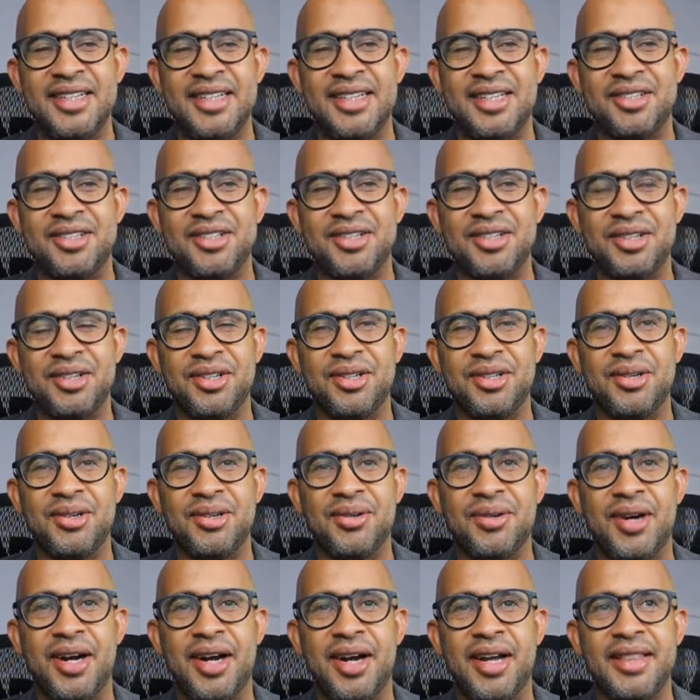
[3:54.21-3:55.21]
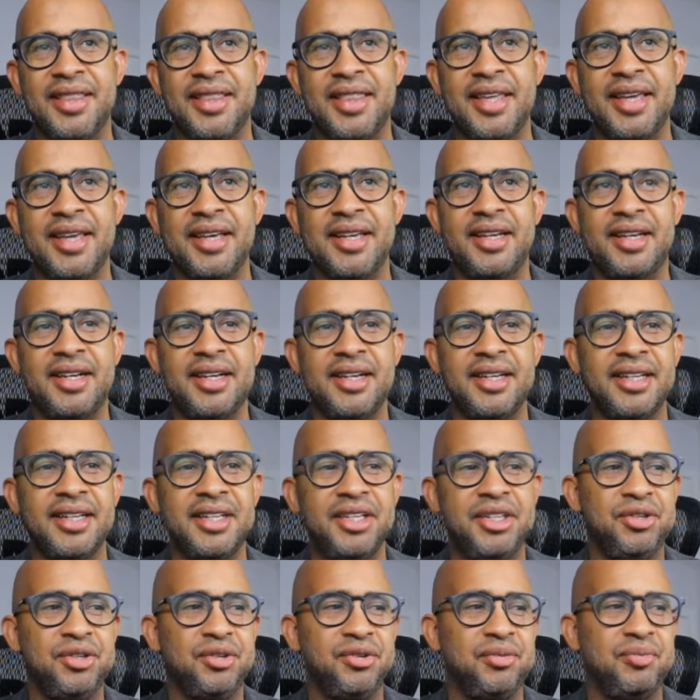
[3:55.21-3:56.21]
So I think
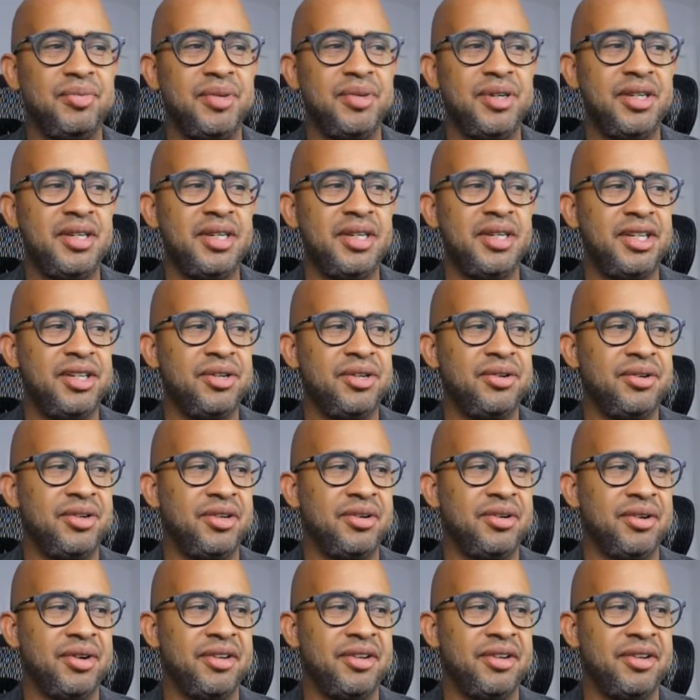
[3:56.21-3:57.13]
you're